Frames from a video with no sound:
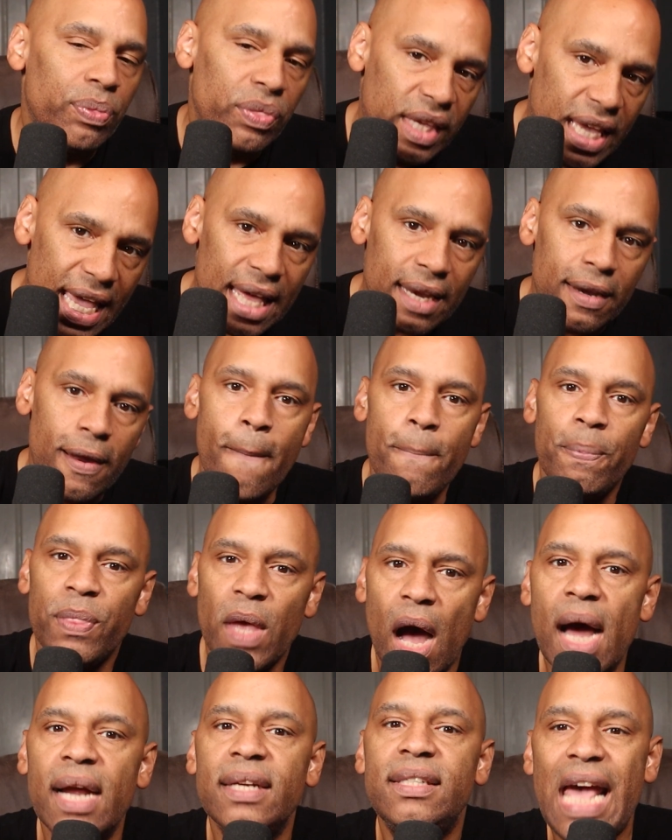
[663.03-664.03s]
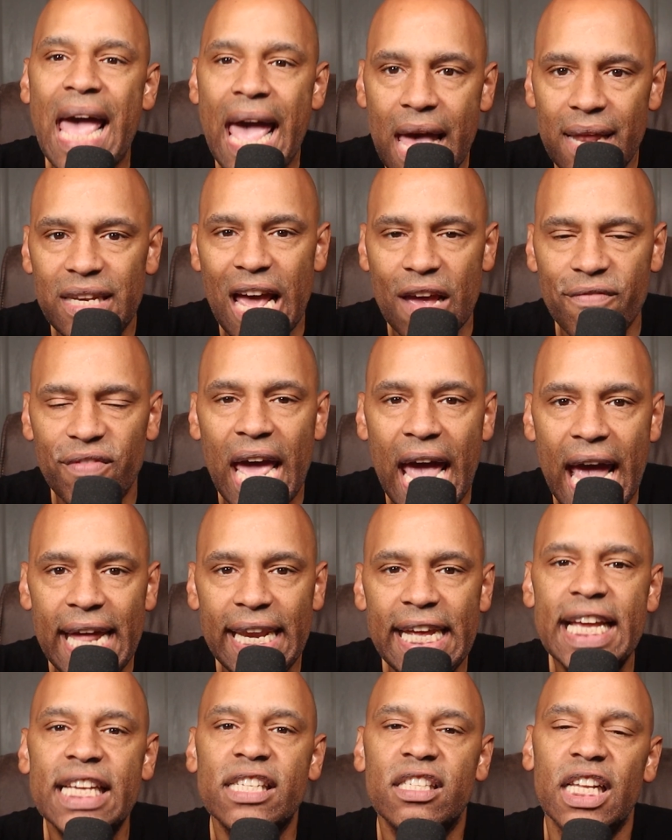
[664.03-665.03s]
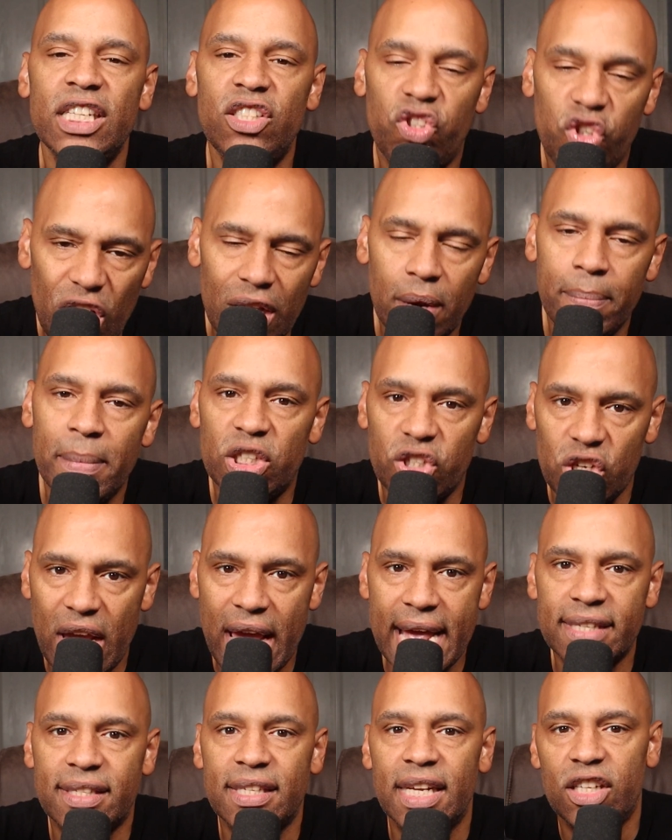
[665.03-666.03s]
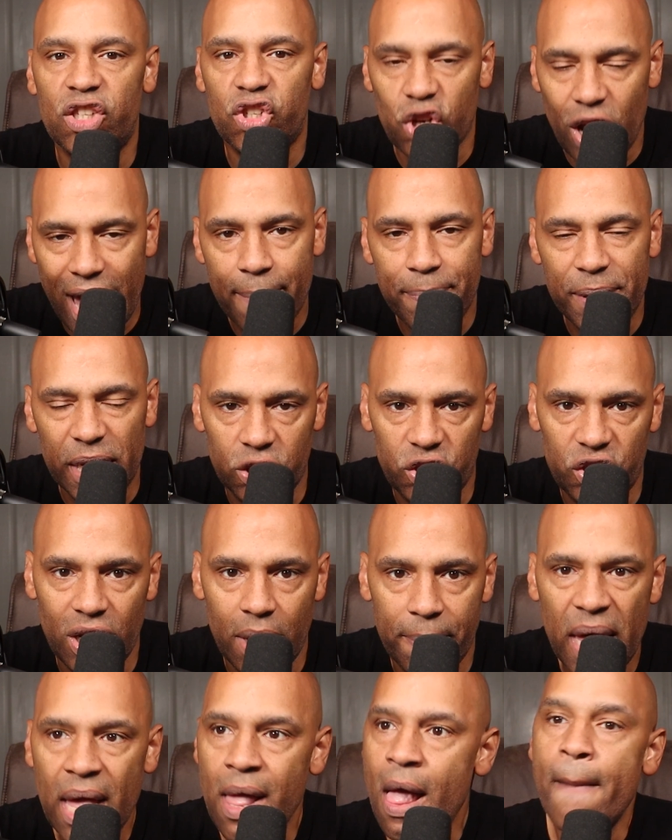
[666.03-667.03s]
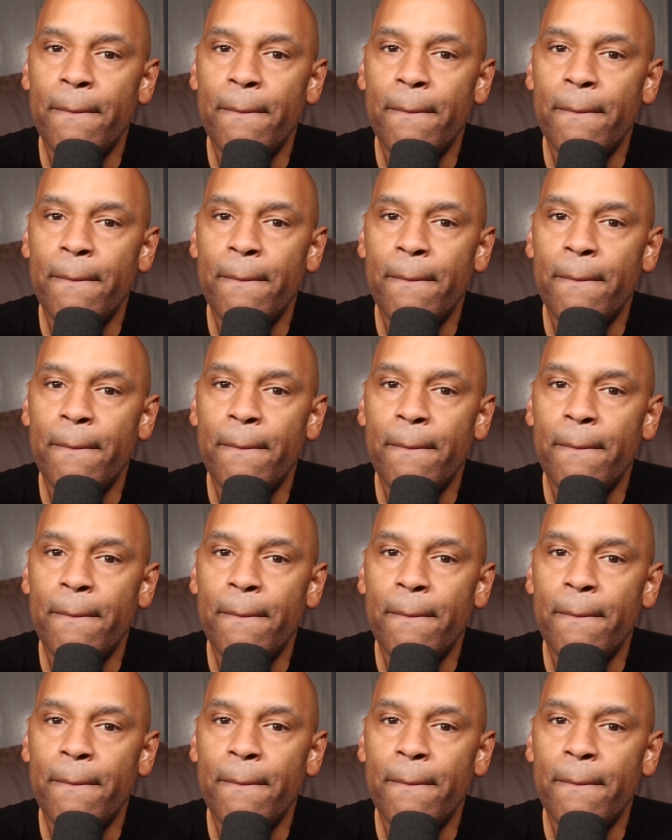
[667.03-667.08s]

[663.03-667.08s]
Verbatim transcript: Get Uh, De- Devin Haney his legitimate chance at a championship,